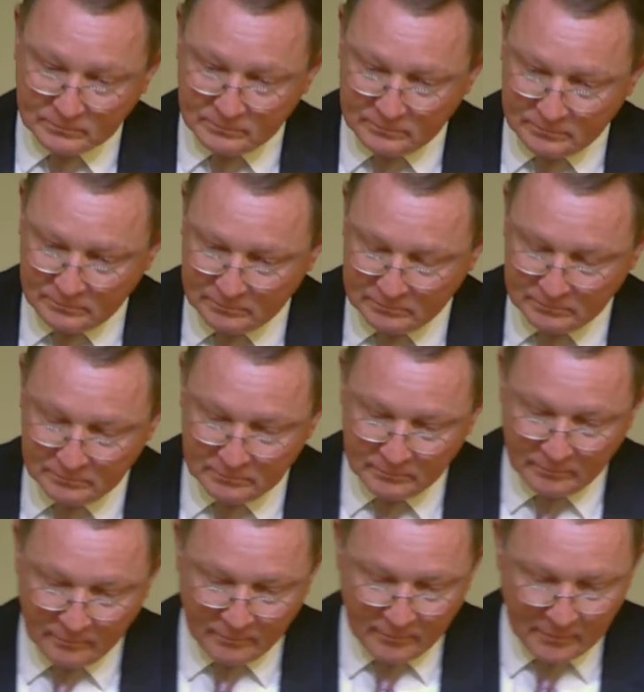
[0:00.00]

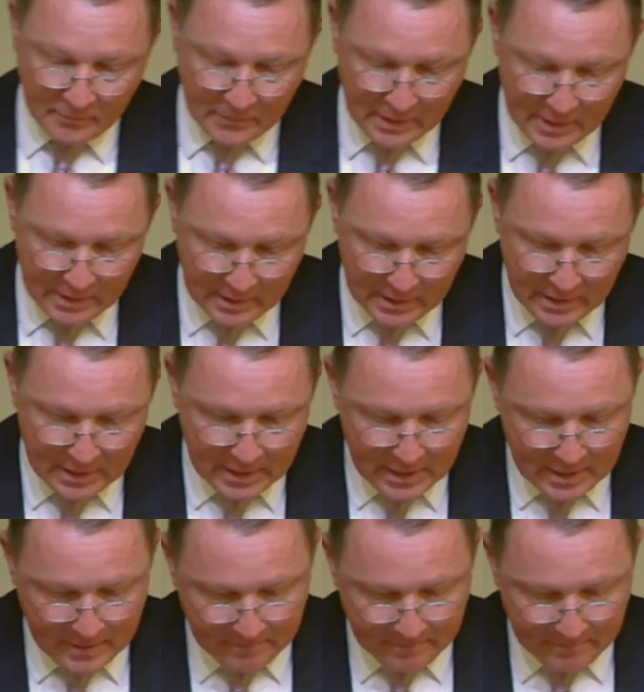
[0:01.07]
Nobody speaks.